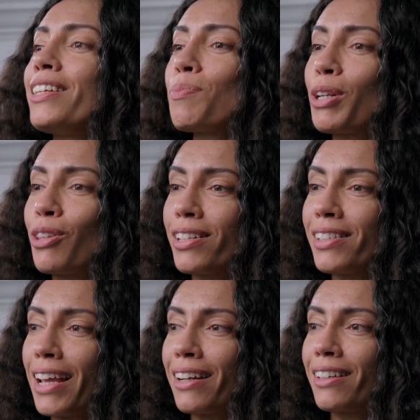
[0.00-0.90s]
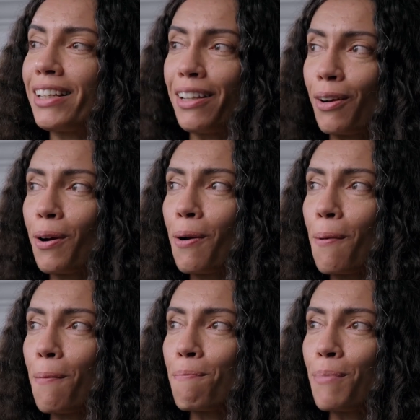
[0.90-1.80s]
it's been a lot to get here,
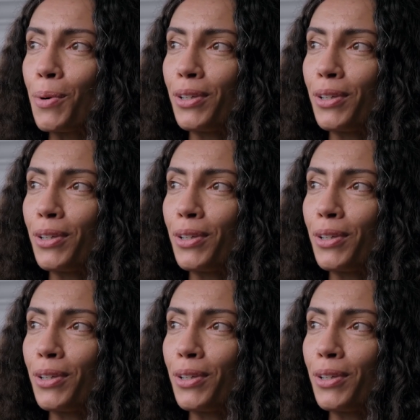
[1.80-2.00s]
but